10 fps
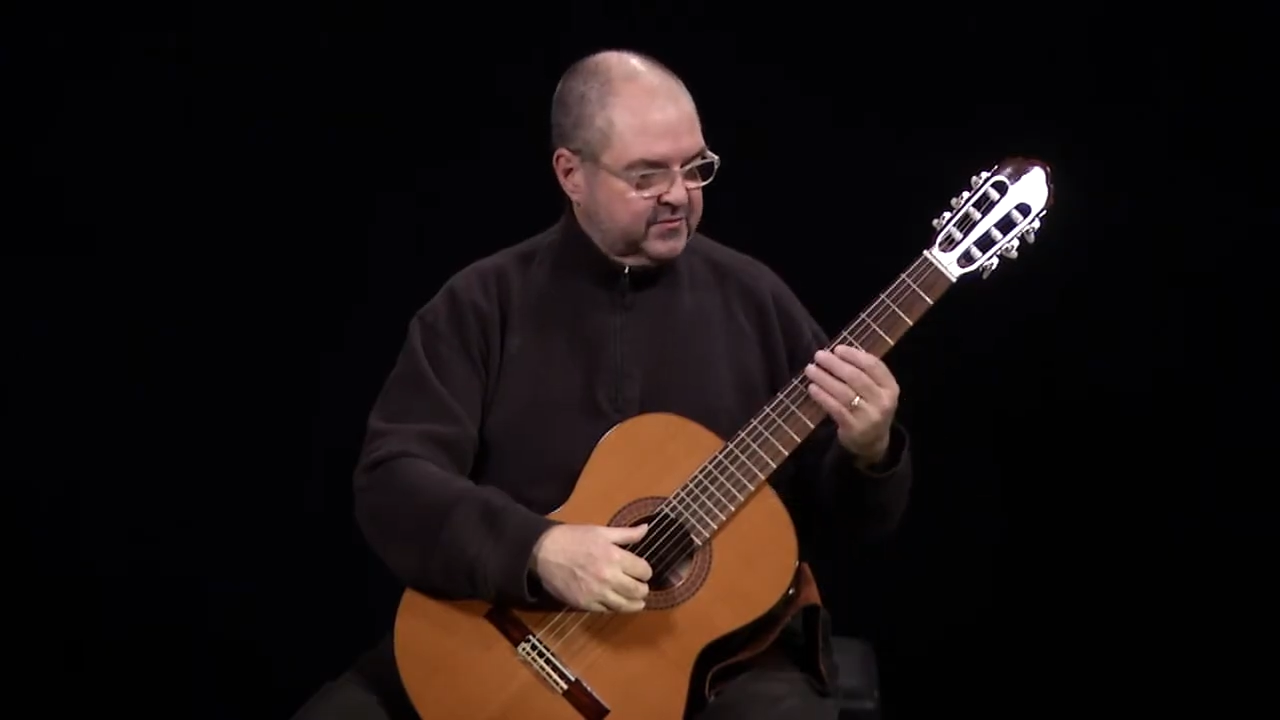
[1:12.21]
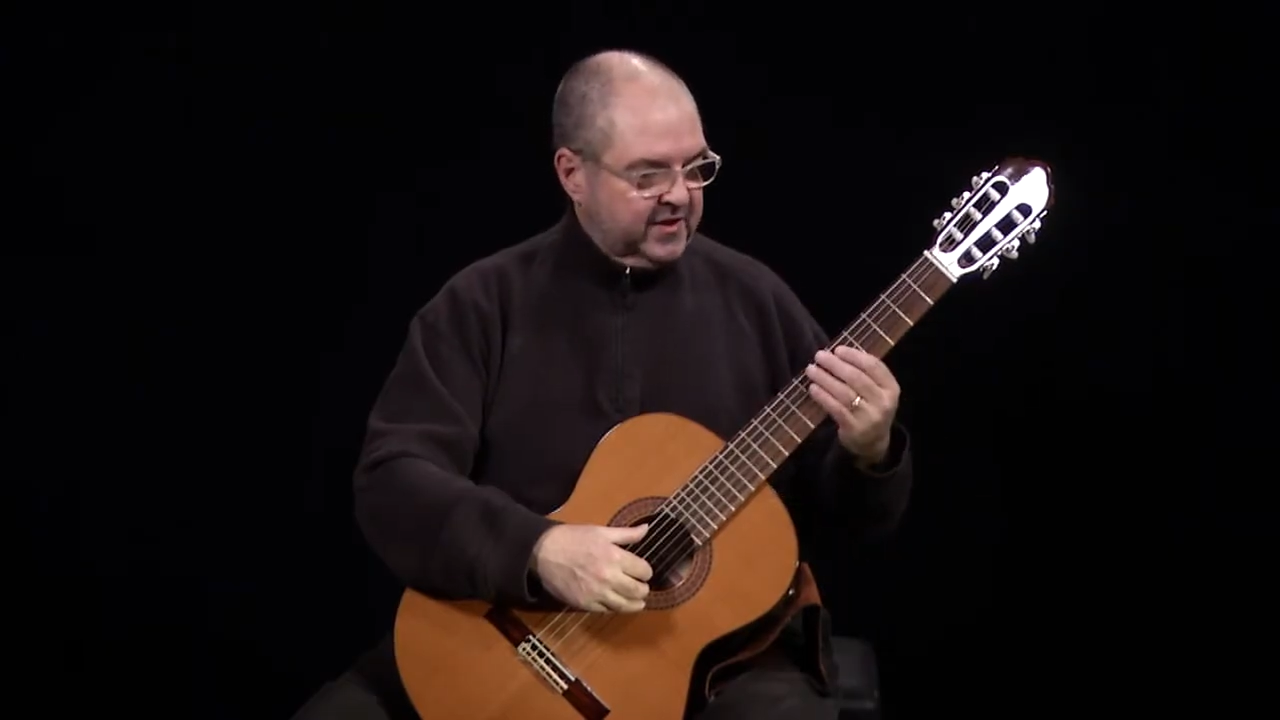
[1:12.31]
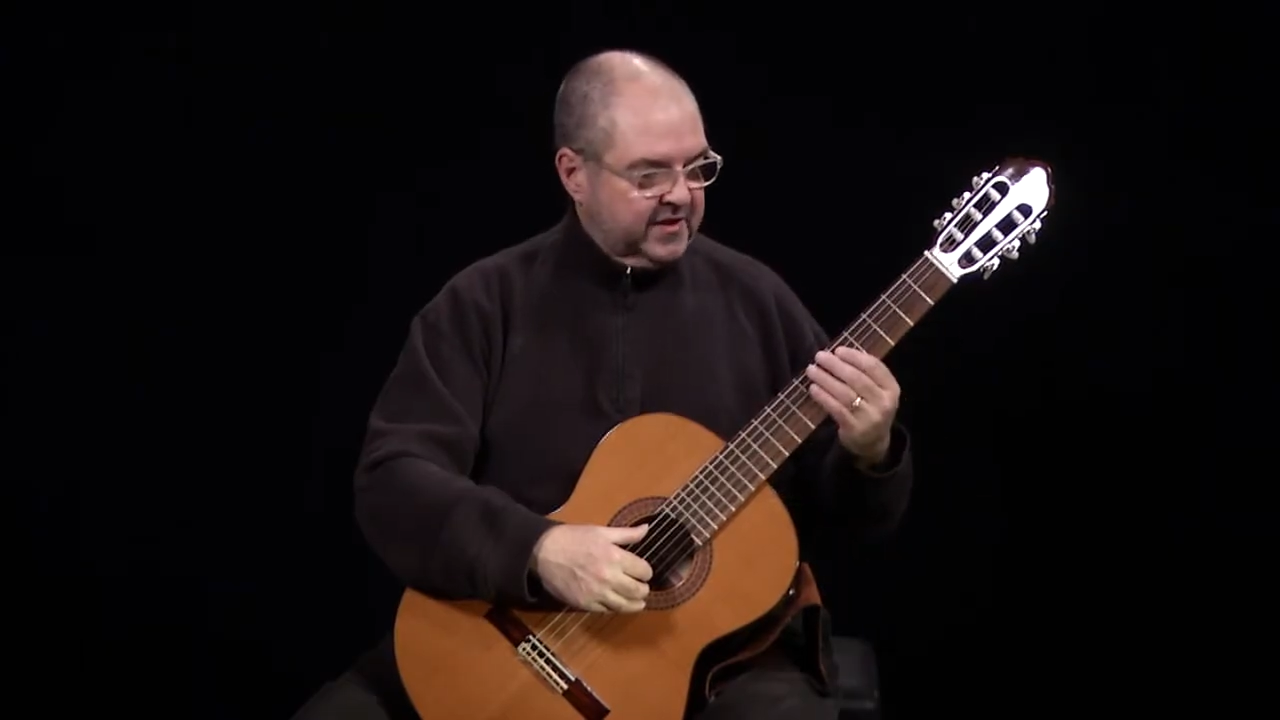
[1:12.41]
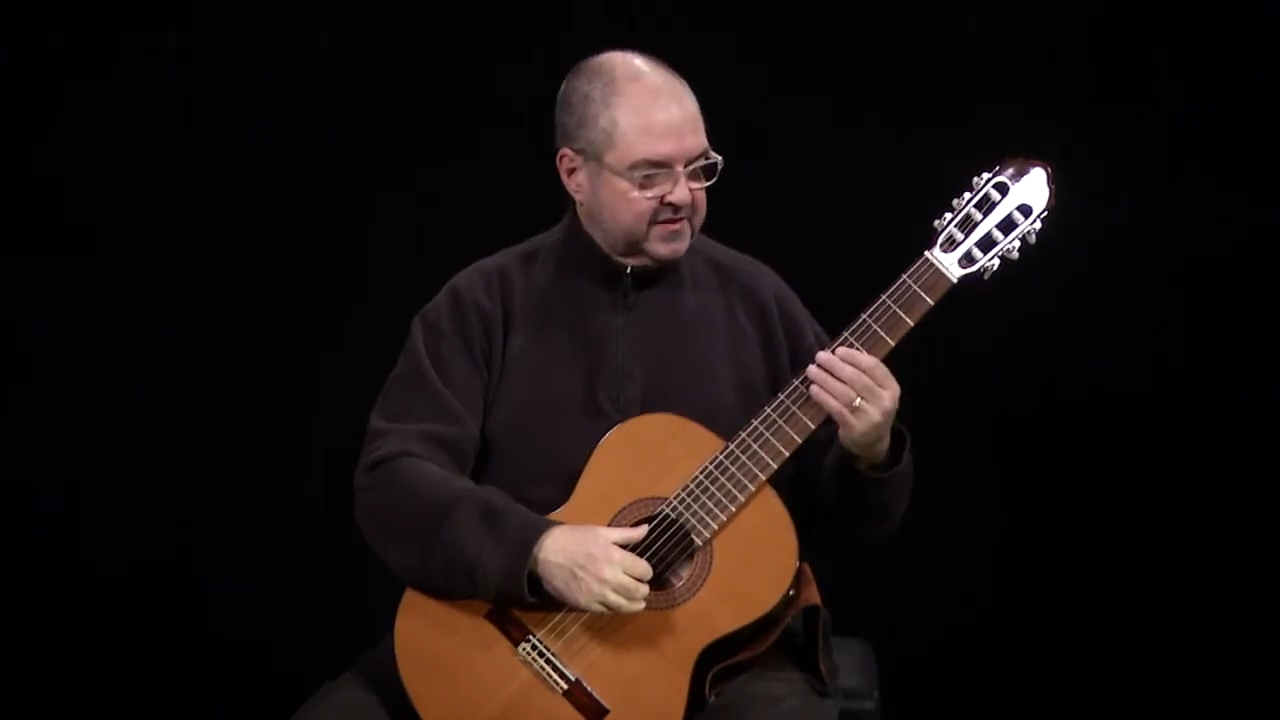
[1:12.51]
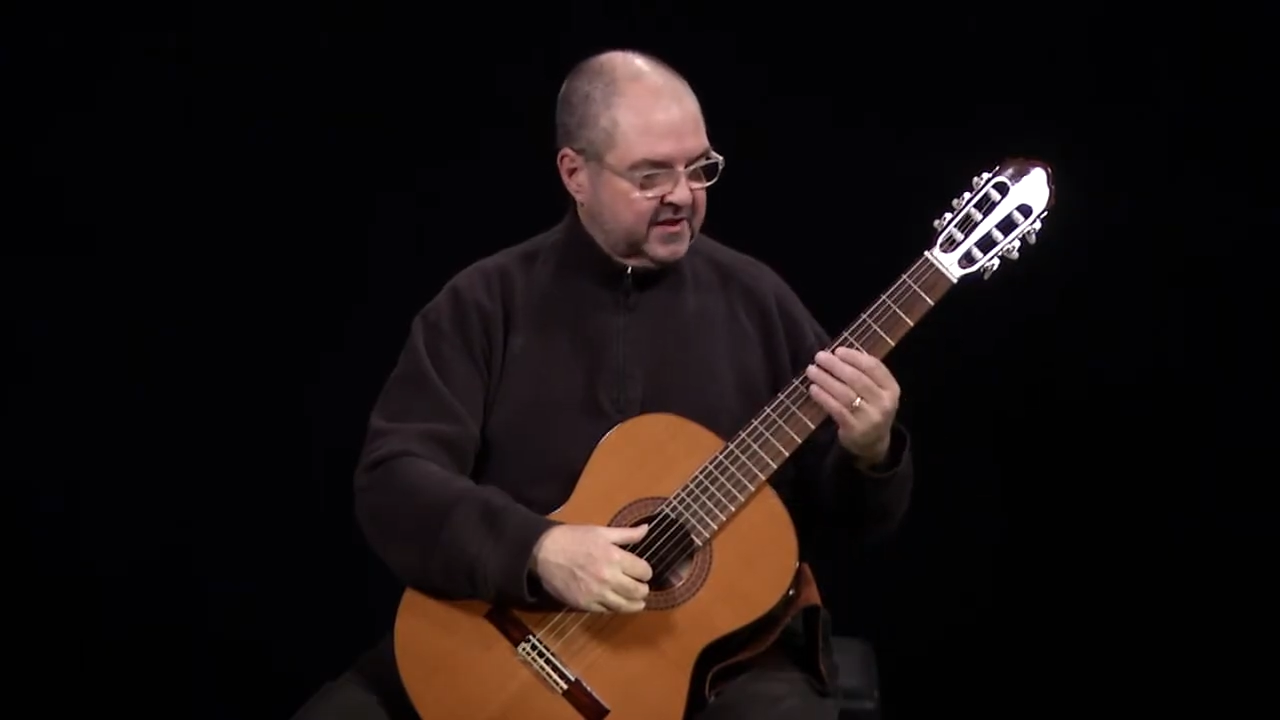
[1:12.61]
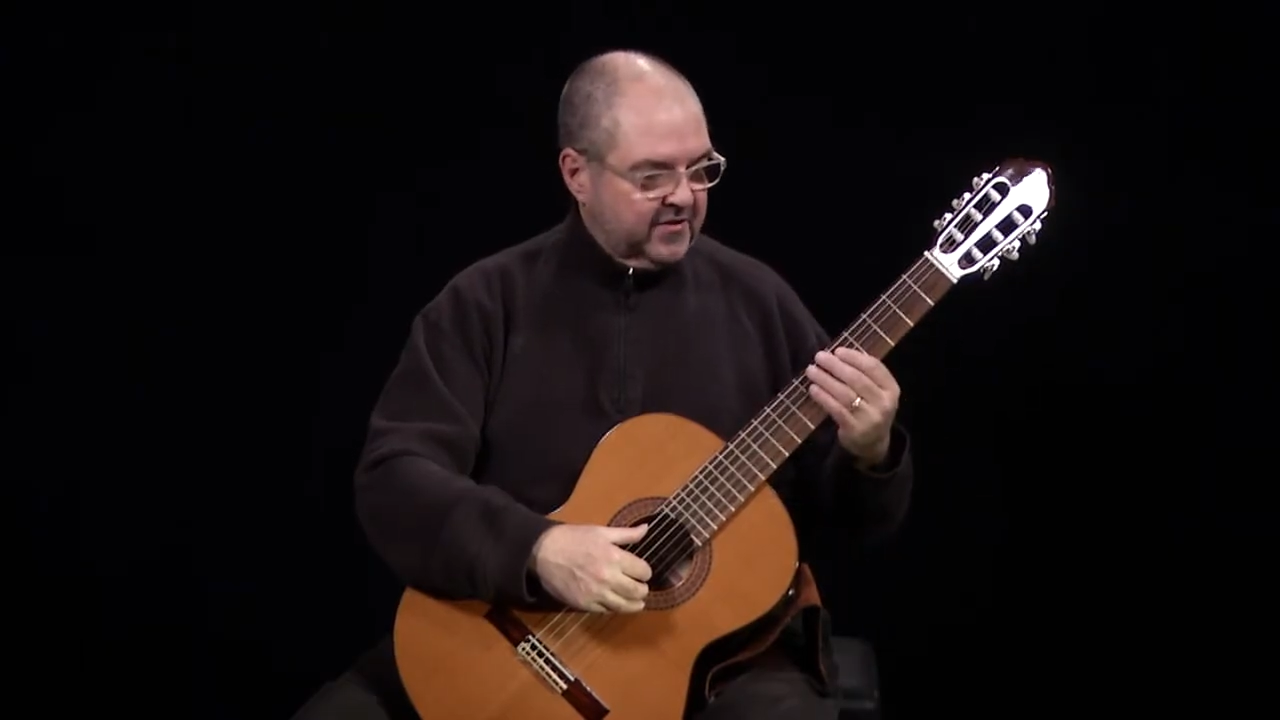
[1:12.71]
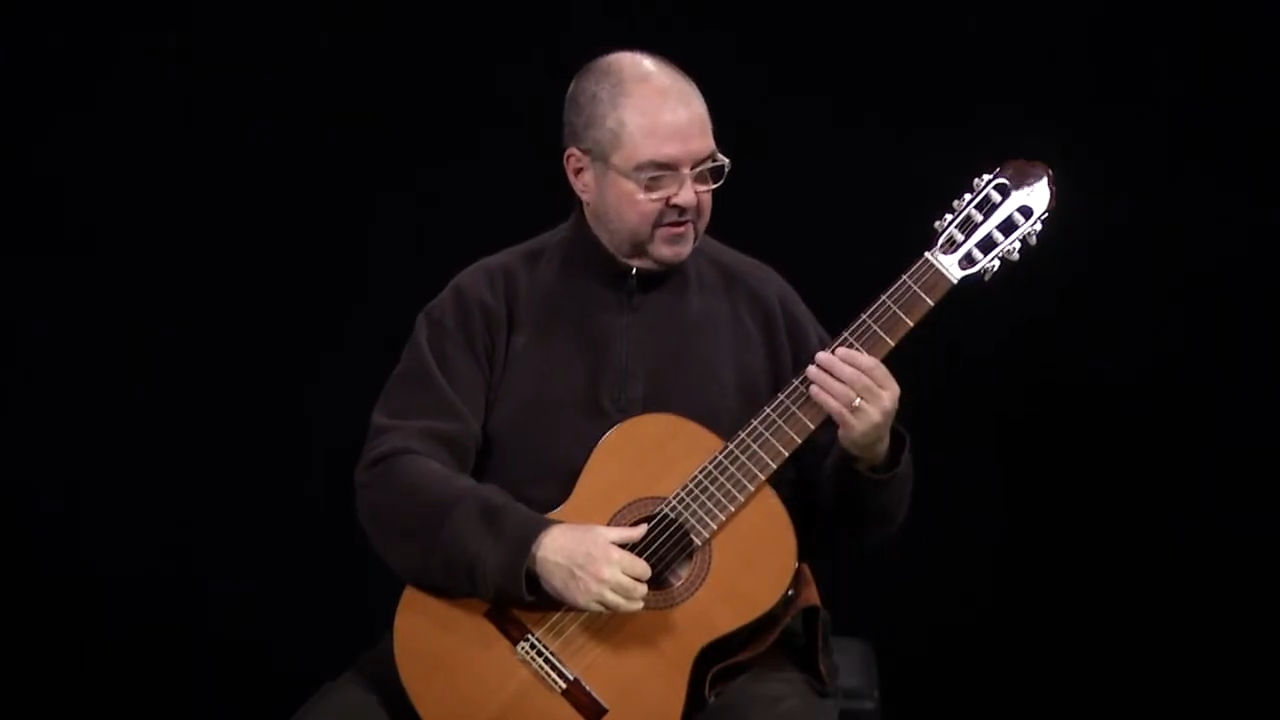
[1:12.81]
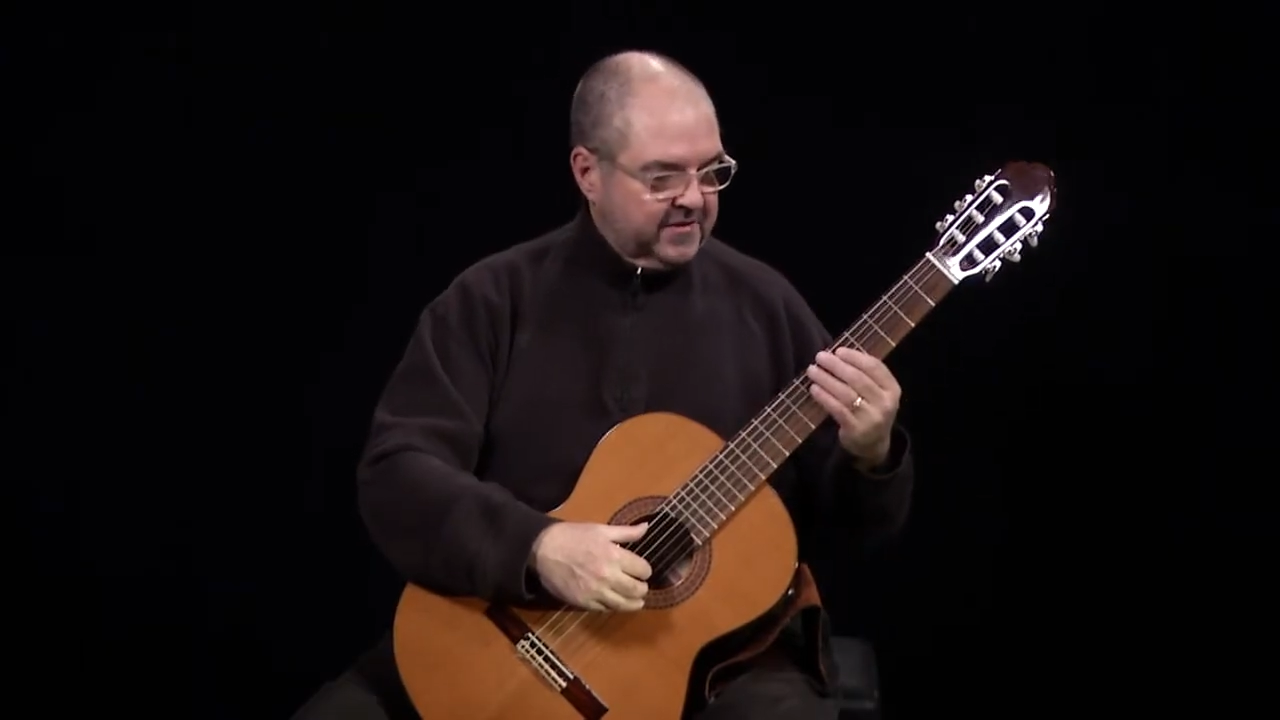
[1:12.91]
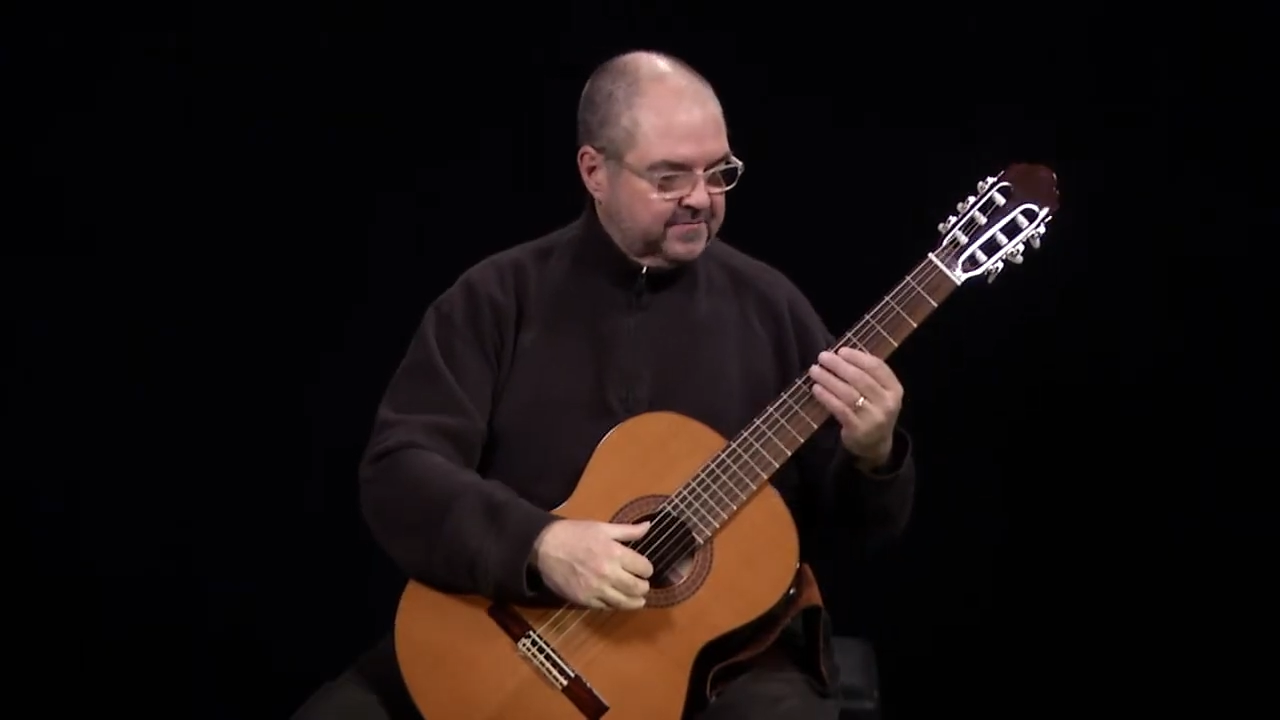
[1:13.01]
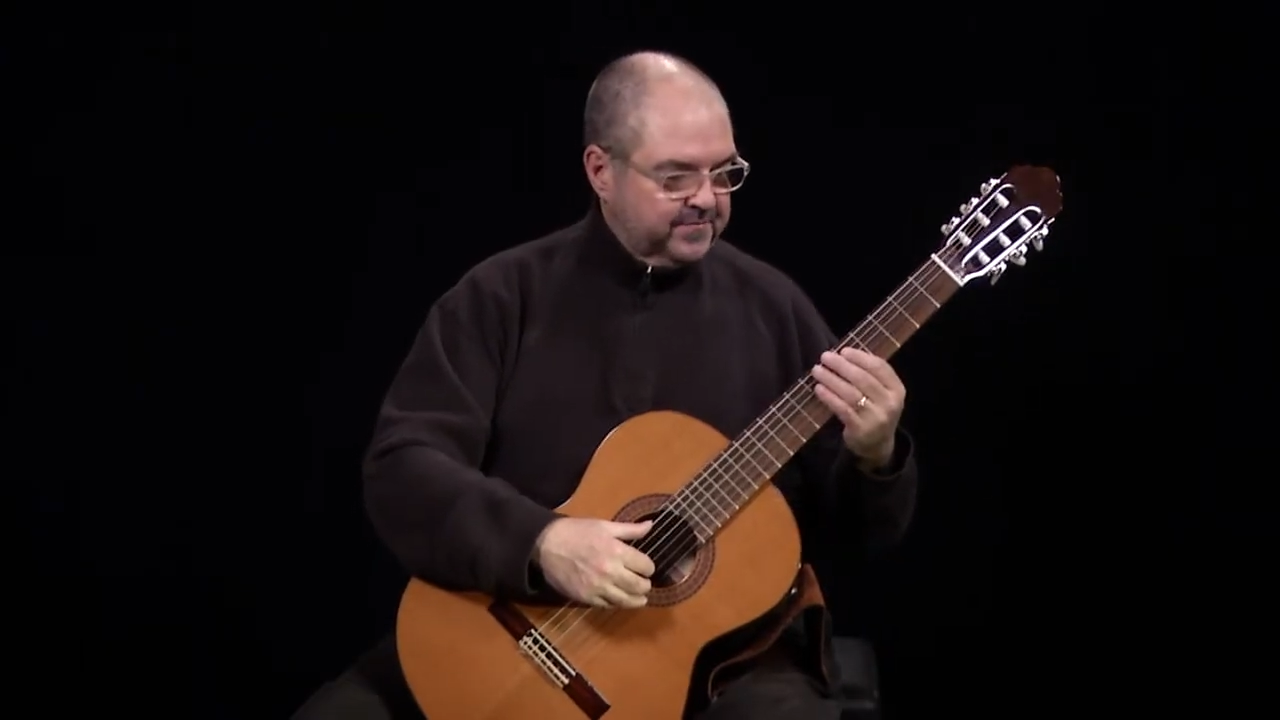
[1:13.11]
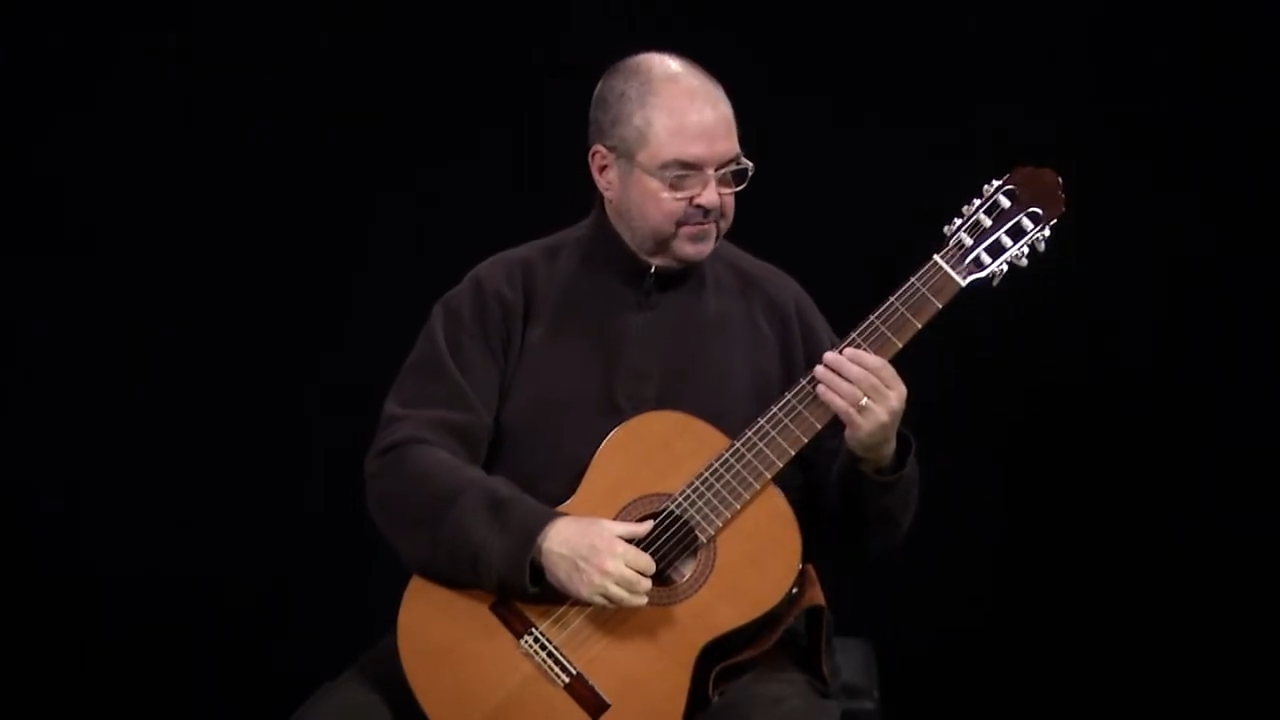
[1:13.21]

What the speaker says: we get started,